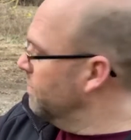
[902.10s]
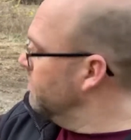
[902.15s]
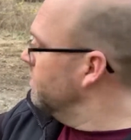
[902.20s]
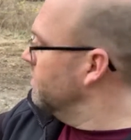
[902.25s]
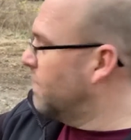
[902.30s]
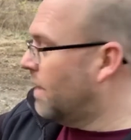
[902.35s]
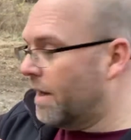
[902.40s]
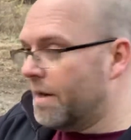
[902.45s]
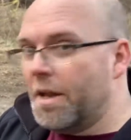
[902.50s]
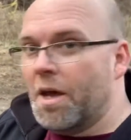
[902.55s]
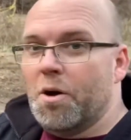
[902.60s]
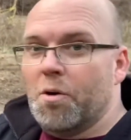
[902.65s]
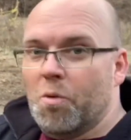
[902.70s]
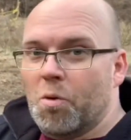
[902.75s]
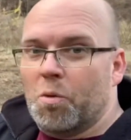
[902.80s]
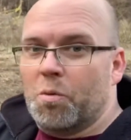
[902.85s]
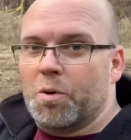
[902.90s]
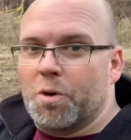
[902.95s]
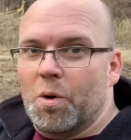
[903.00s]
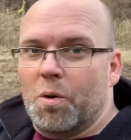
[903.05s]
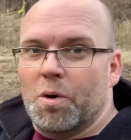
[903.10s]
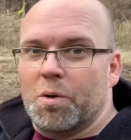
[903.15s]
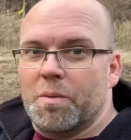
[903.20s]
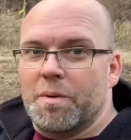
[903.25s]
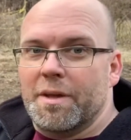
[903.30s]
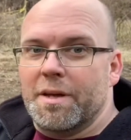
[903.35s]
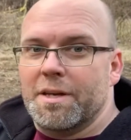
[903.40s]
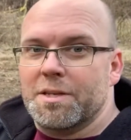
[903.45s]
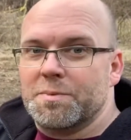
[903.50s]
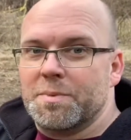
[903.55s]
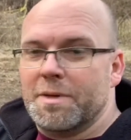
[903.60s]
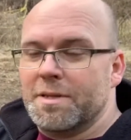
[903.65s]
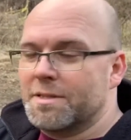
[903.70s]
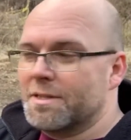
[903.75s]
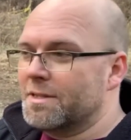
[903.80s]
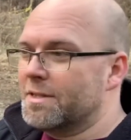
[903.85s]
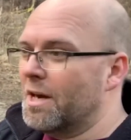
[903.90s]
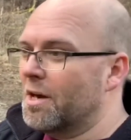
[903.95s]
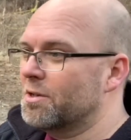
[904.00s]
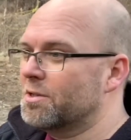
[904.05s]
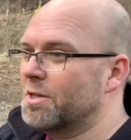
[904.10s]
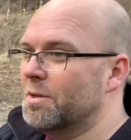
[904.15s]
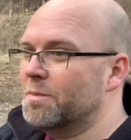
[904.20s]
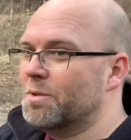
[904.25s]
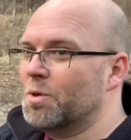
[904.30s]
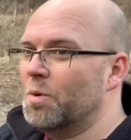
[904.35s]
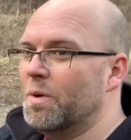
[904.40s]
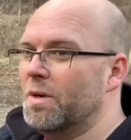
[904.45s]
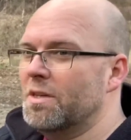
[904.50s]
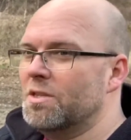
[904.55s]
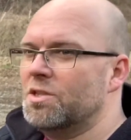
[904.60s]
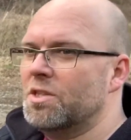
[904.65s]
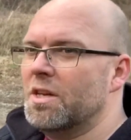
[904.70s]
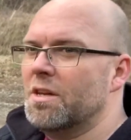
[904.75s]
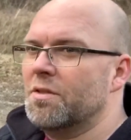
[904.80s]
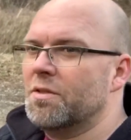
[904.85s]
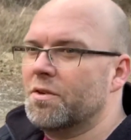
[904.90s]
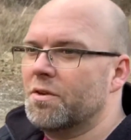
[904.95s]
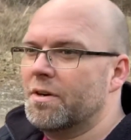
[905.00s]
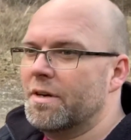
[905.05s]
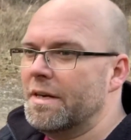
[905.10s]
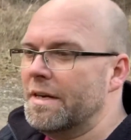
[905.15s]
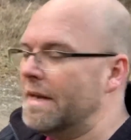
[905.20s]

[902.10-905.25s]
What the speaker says: where we're going with this, but it's a toss-up between a Gen 3